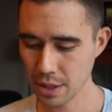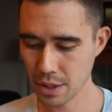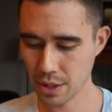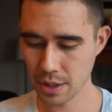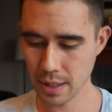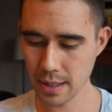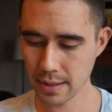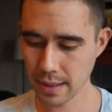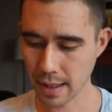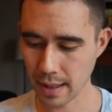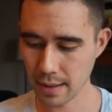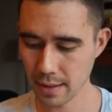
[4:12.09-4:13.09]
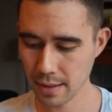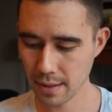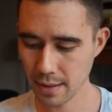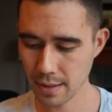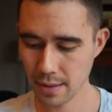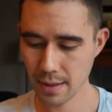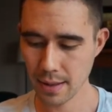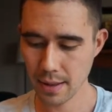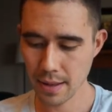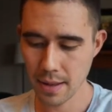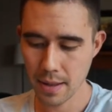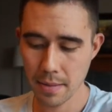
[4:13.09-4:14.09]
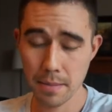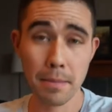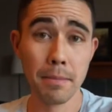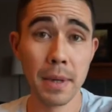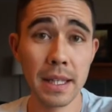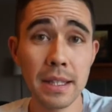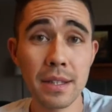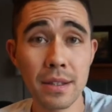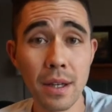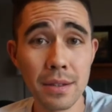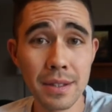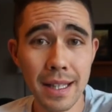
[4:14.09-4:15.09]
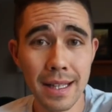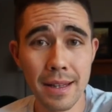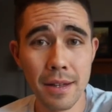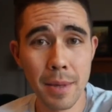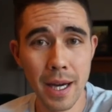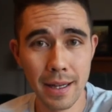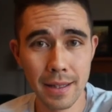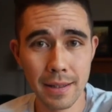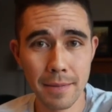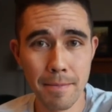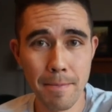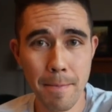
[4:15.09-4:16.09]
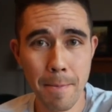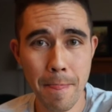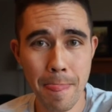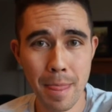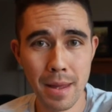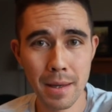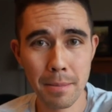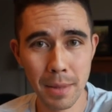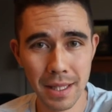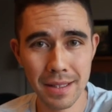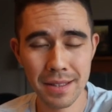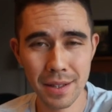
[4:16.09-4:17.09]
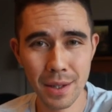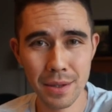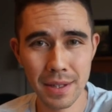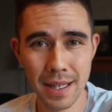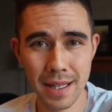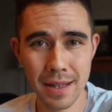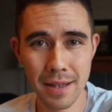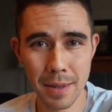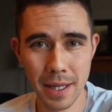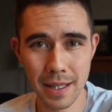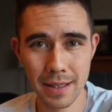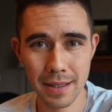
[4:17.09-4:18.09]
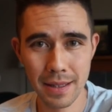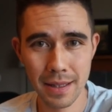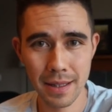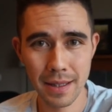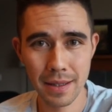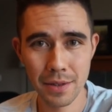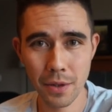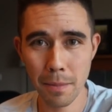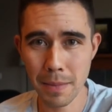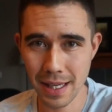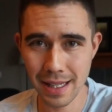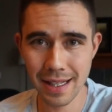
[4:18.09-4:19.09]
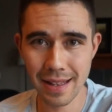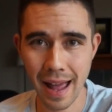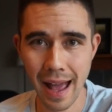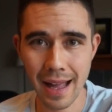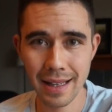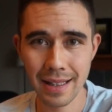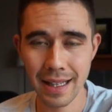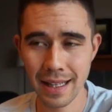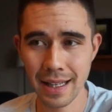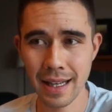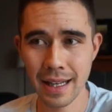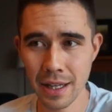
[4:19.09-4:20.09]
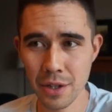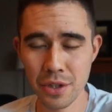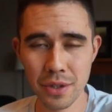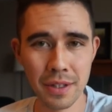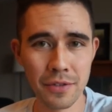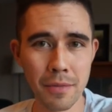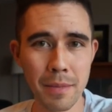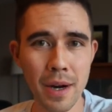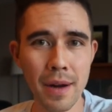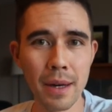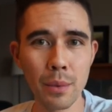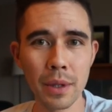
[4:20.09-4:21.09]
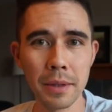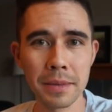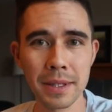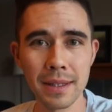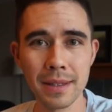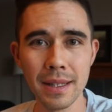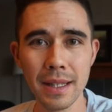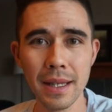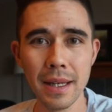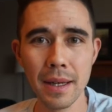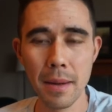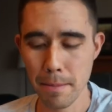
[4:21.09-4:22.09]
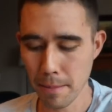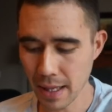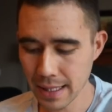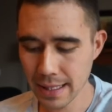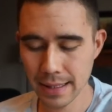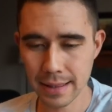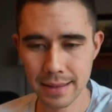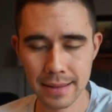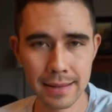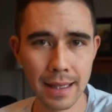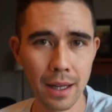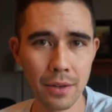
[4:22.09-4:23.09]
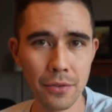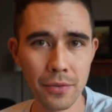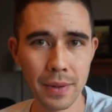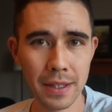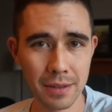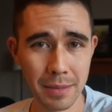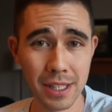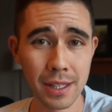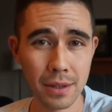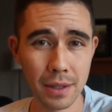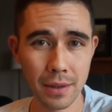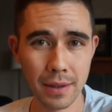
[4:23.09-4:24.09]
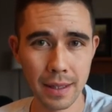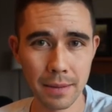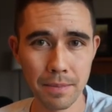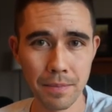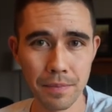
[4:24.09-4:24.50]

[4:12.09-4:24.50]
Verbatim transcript: She said, money starts in the mind. Money starts in the mind. So meaning that, and, and I understood this from Marianne Williamson, money in itself is a material thing,